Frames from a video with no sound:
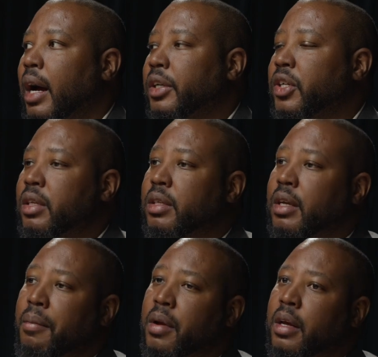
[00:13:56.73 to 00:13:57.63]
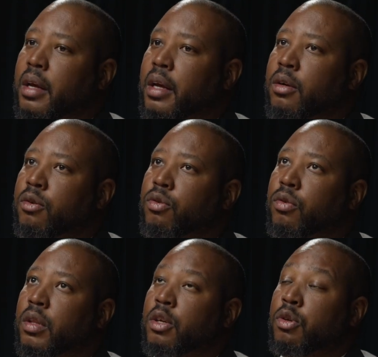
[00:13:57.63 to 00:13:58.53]
she's coming into
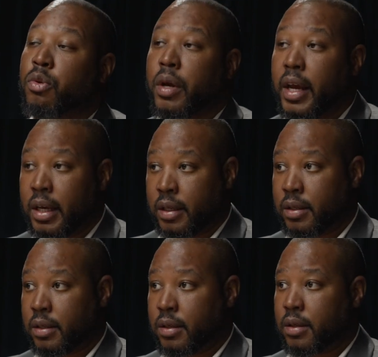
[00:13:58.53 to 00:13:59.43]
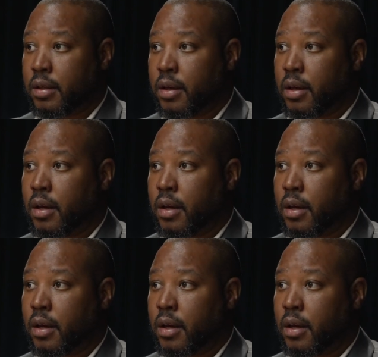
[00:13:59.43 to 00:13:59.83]
the US